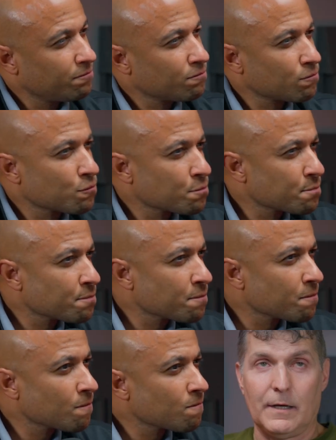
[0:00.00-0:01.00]
right?
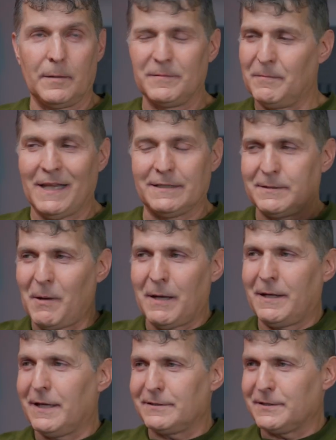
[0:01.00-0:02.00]
Like, man, this
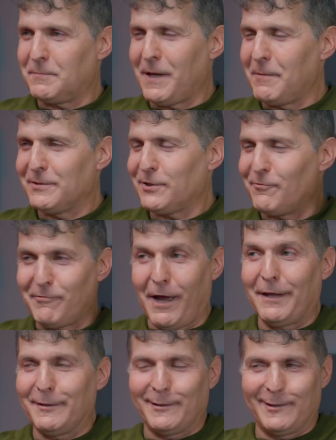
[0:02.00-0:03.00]
podcast is becoming so
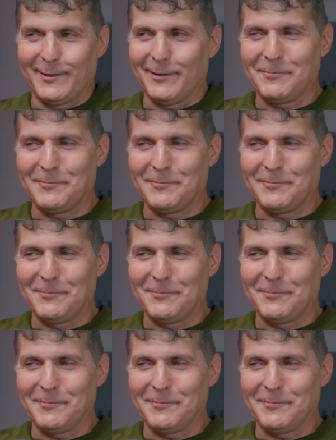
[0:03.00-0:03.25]
violent here.